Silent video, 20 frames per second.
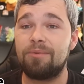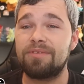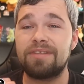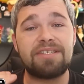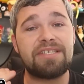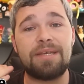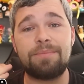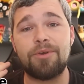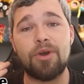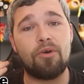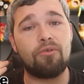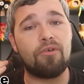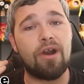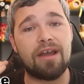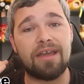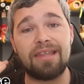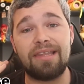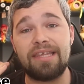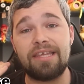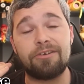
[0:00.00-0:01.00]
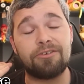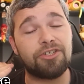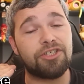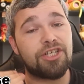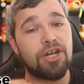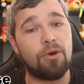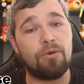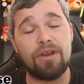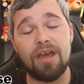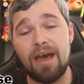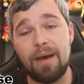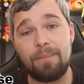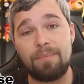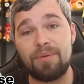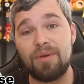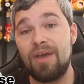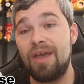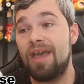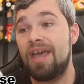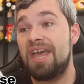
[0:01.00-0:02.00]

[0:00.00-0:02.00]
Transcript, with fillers: when the Team Go Rocket leader showed up,